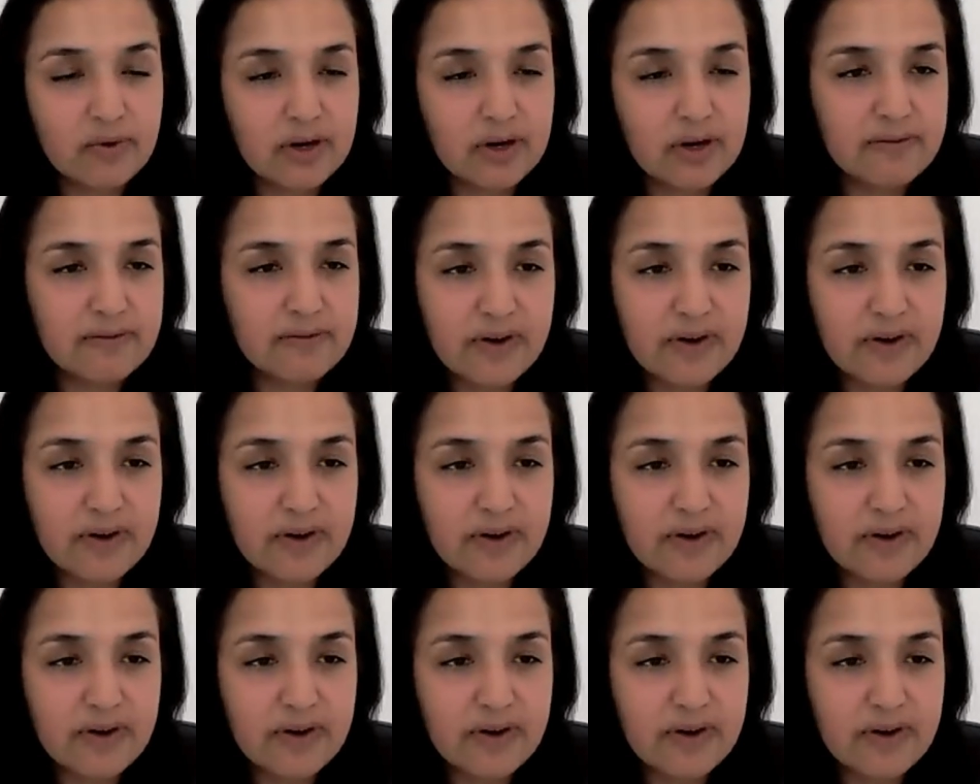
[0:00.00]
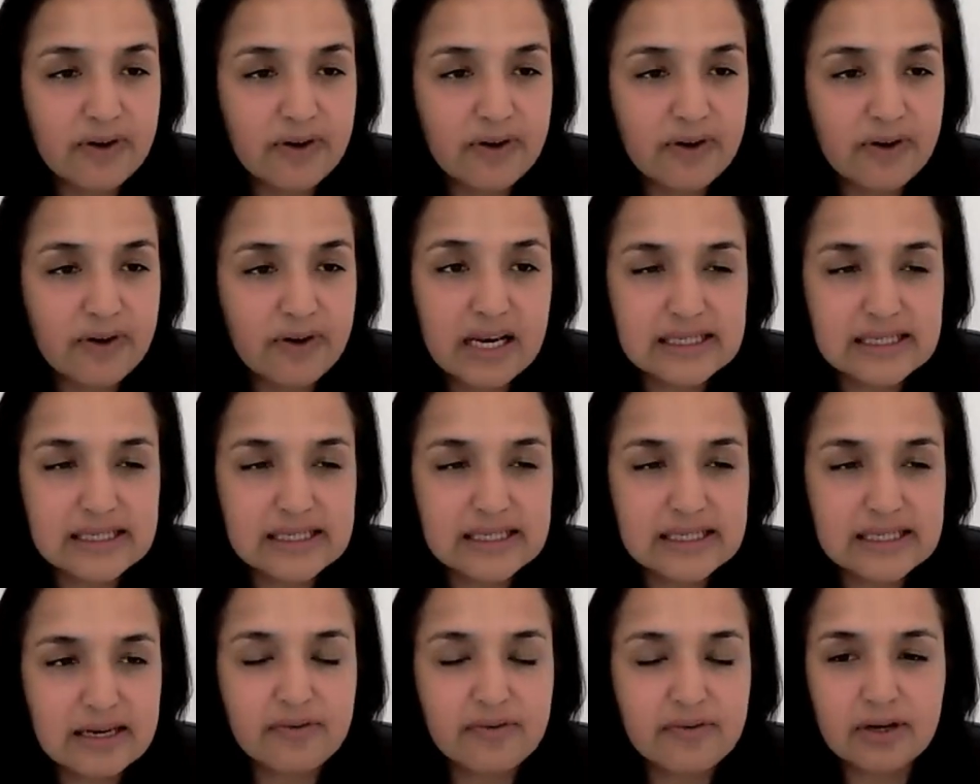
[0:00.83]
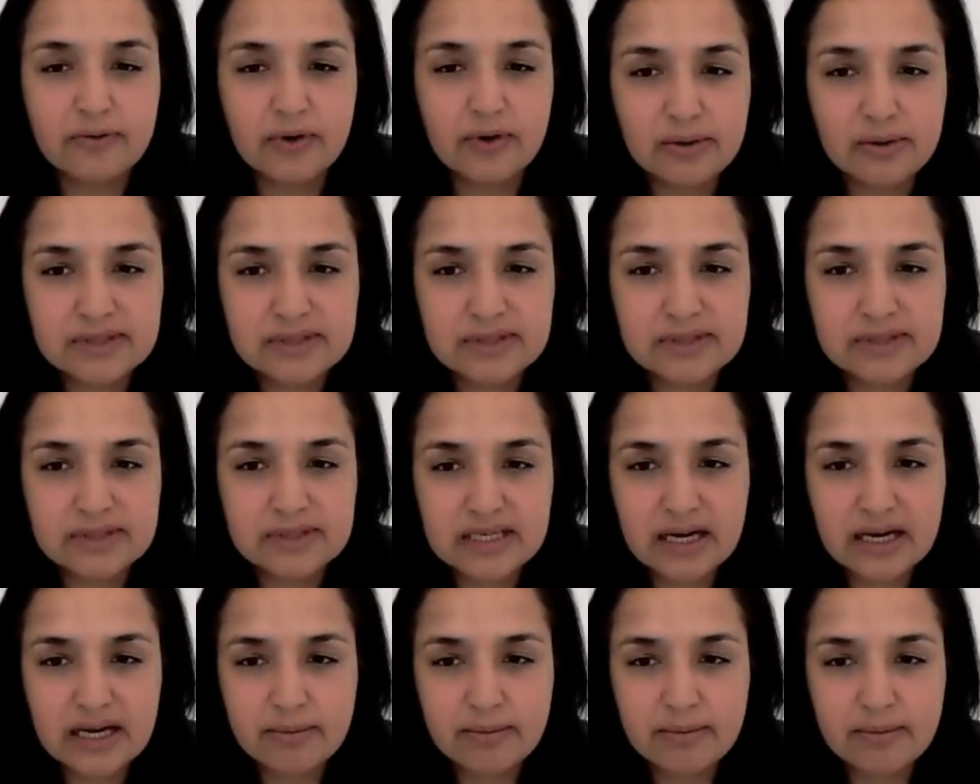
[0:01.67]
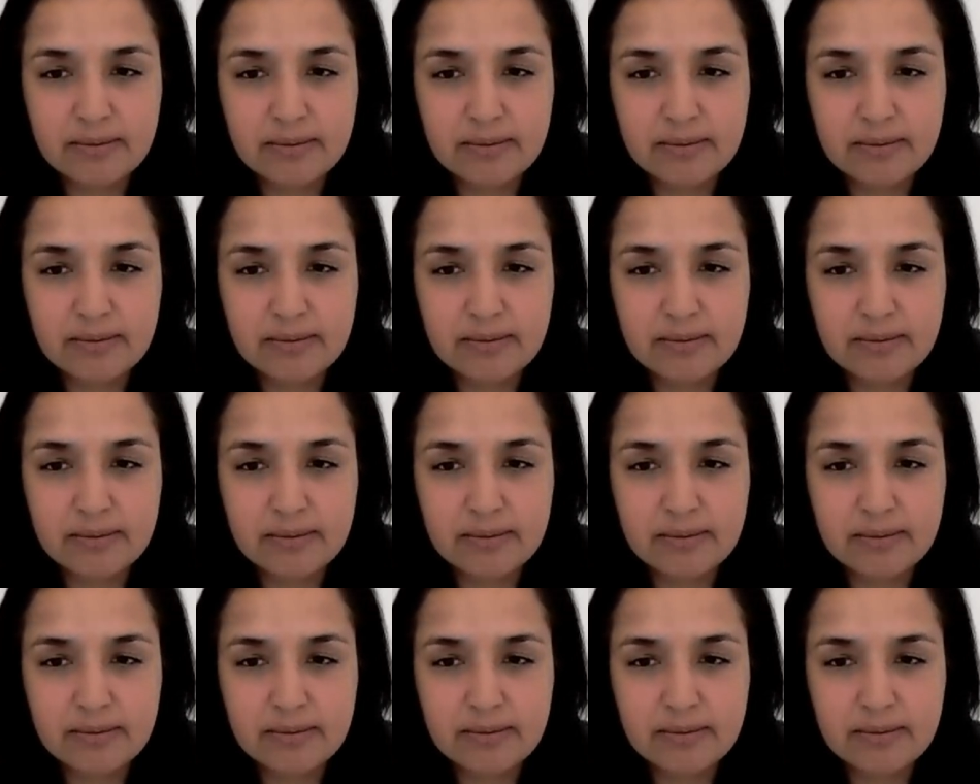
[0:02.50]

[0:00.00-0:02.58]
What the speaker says: as well in fairly significant volumes,